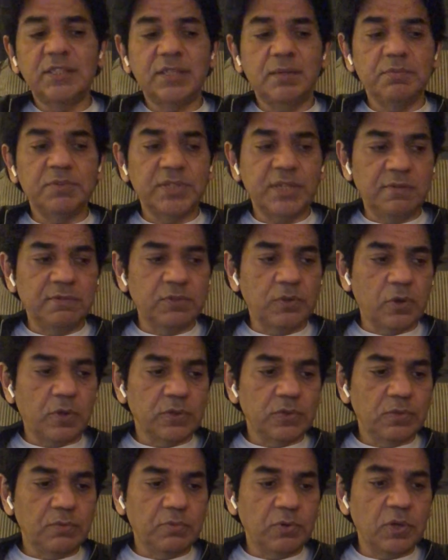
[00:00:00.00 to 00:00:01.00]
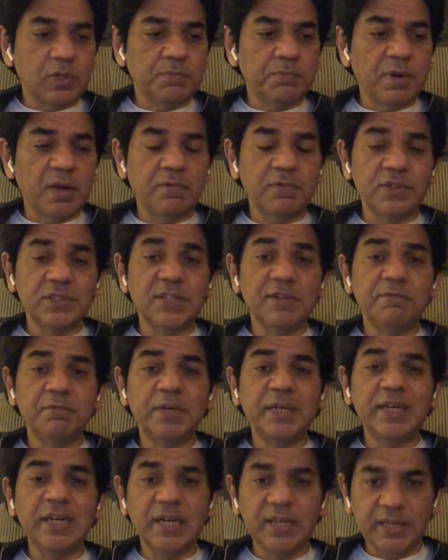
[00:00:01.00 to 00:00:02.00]
themselves also because powers have
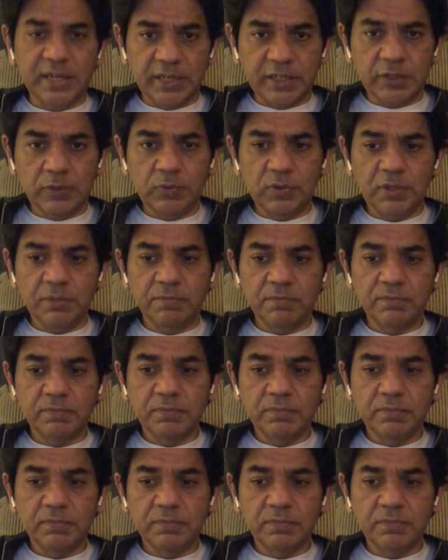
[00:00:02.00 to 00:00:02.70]
been delegated to them.